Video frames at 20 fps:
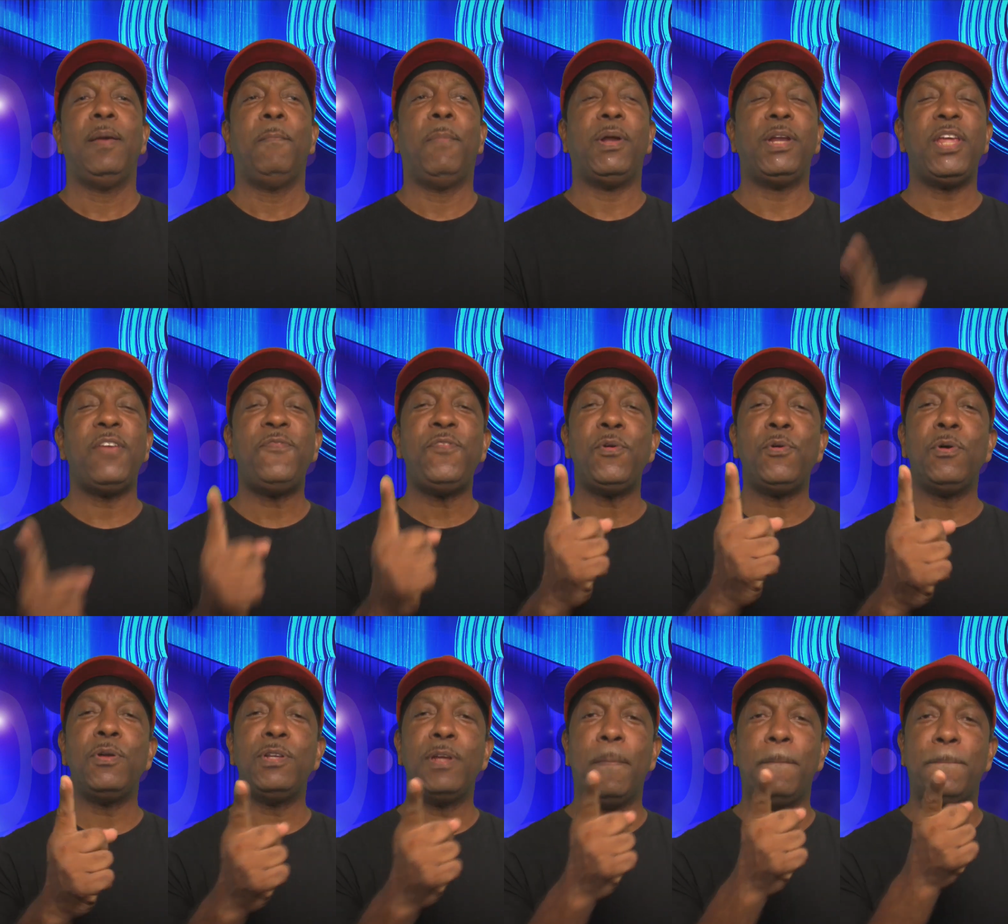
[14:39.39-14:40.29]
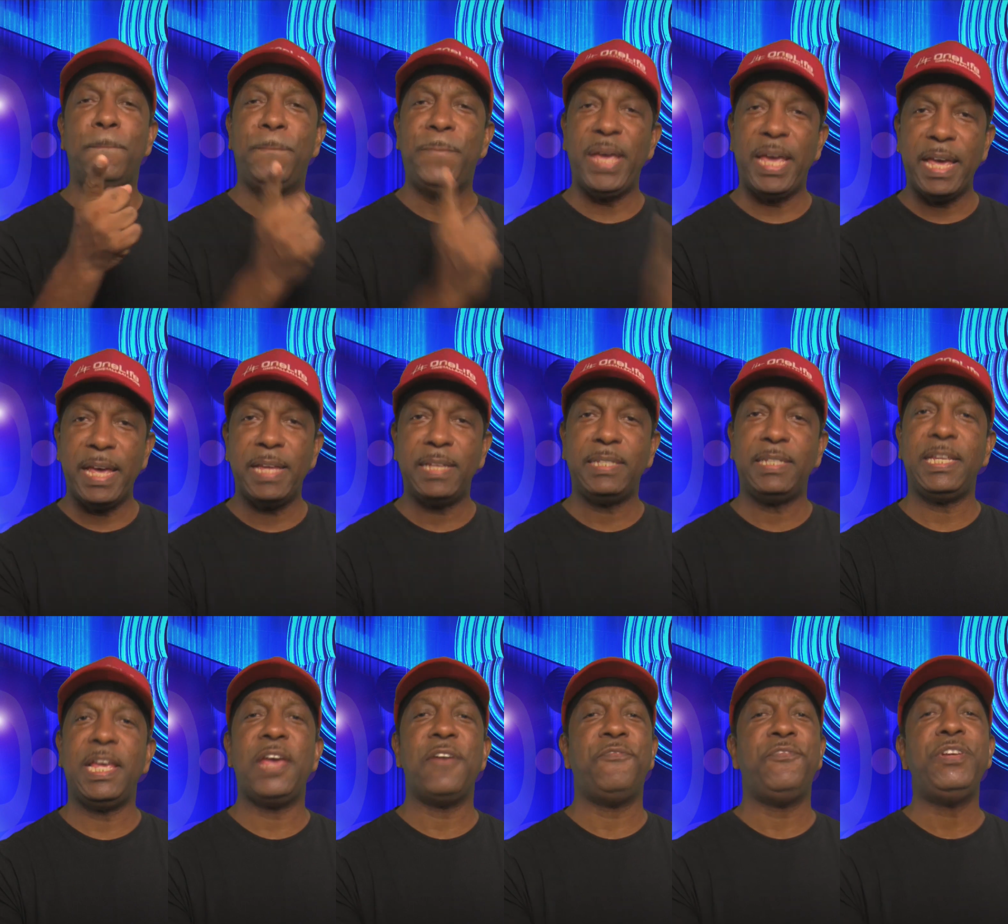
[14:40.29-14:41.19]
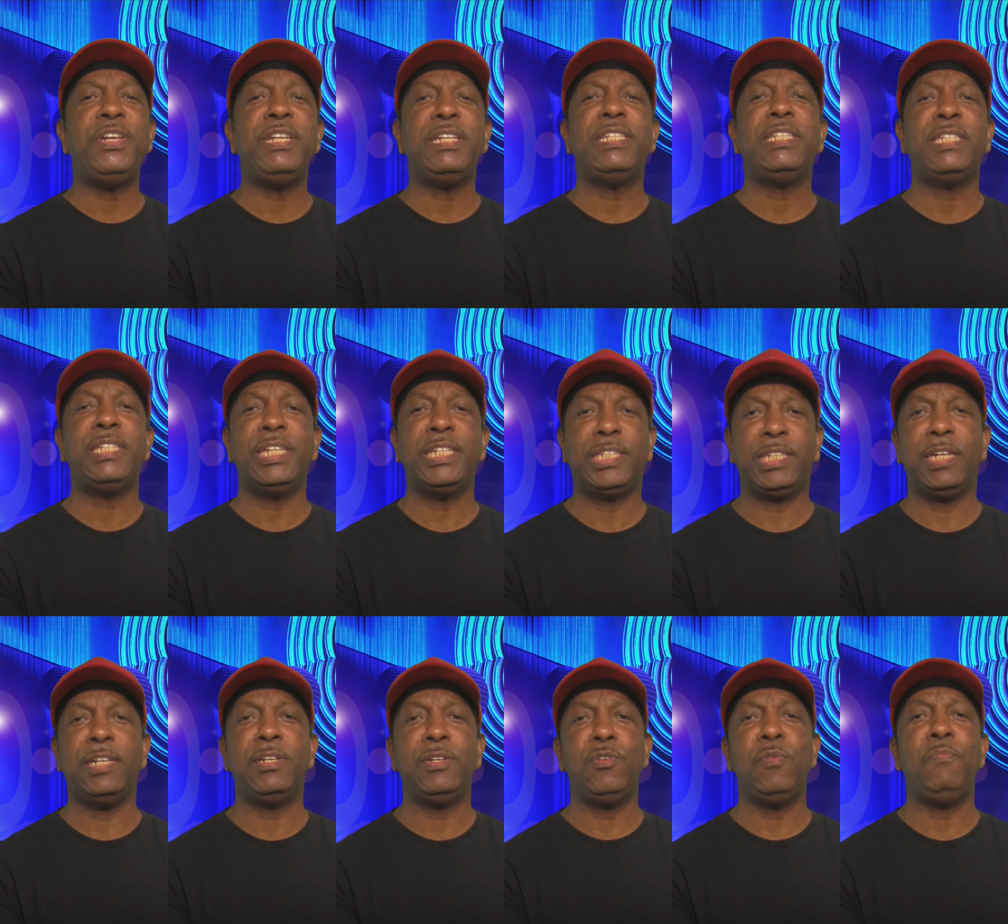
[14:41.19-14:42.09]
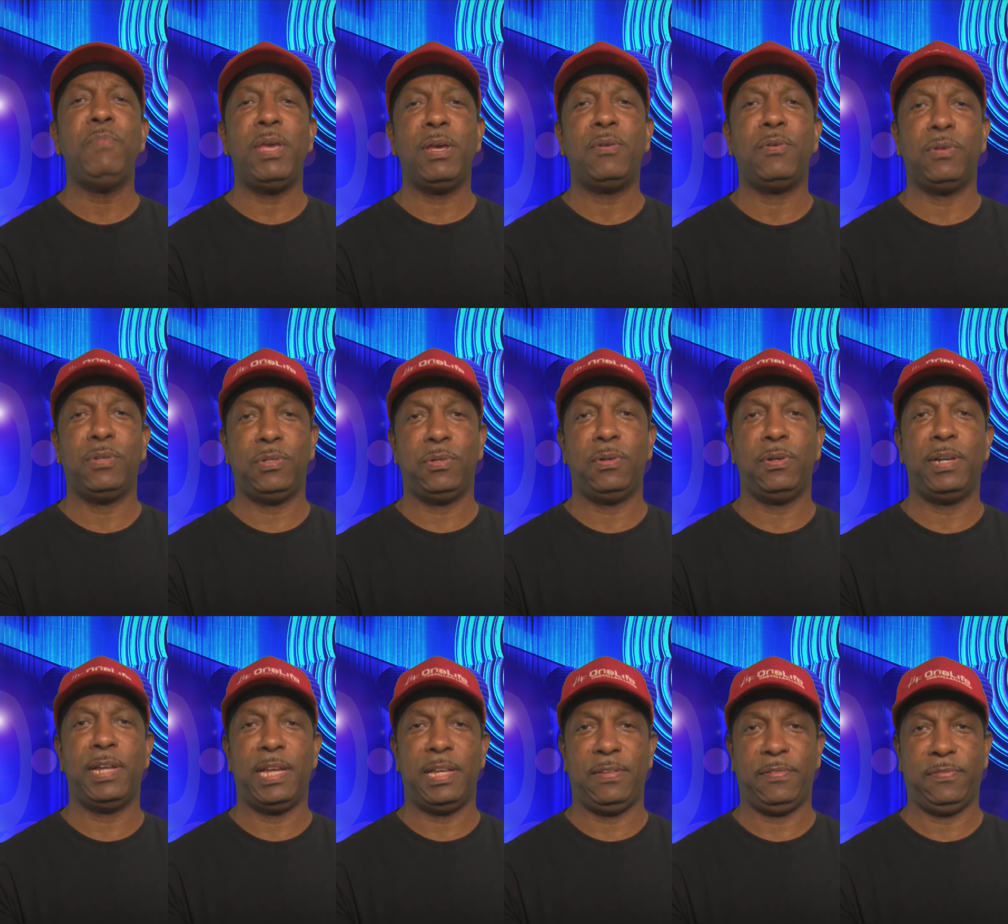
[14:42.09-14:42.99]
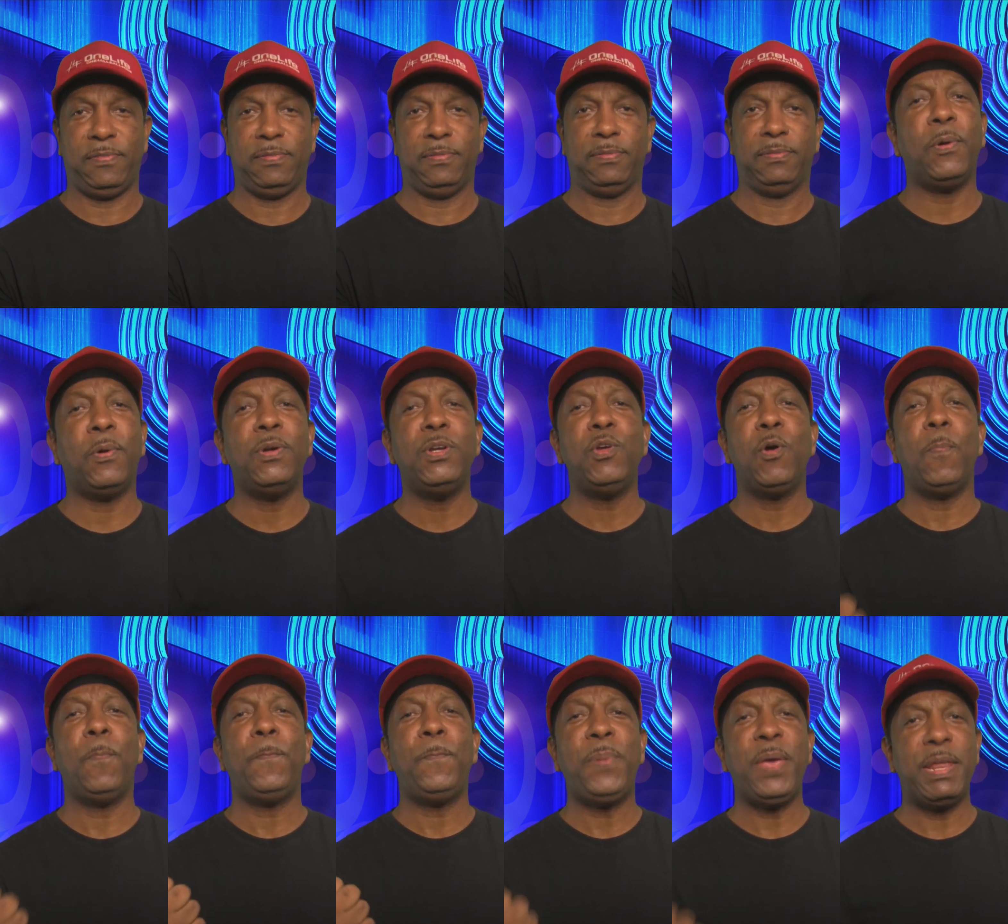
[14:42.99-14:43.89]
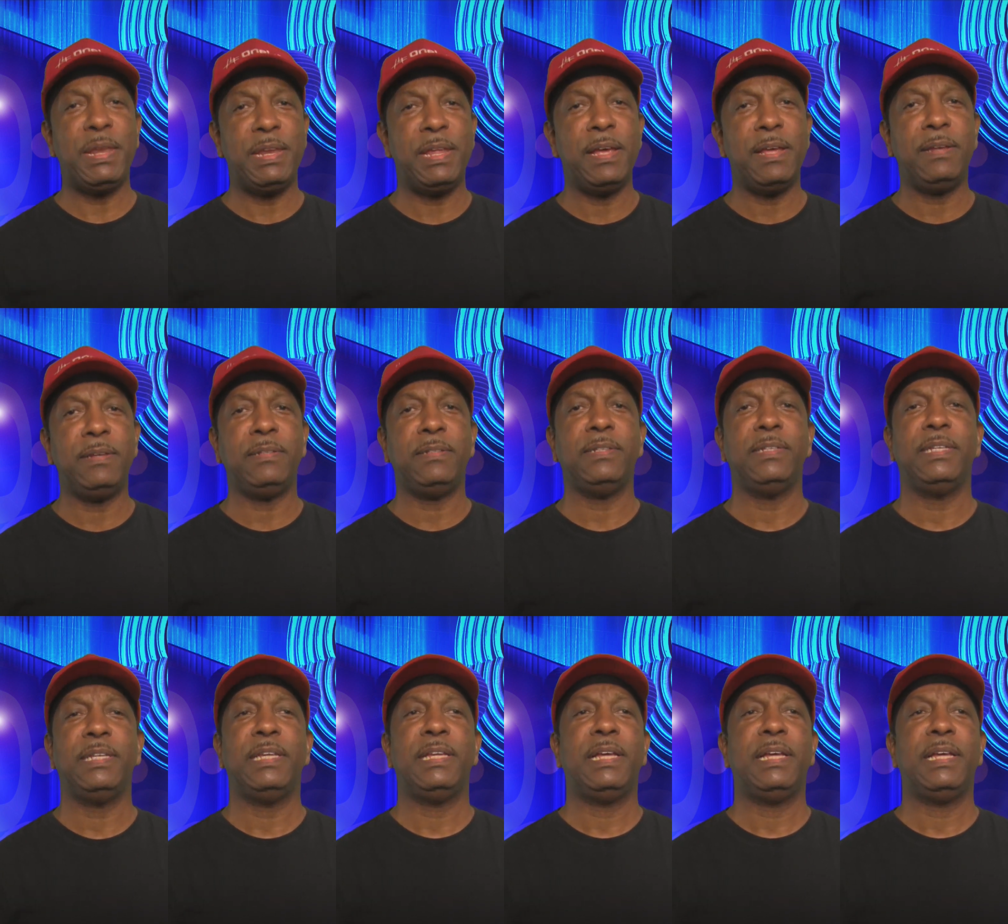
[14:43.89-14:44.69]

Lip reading: But if you're going to base every decision you make on your life on the opinion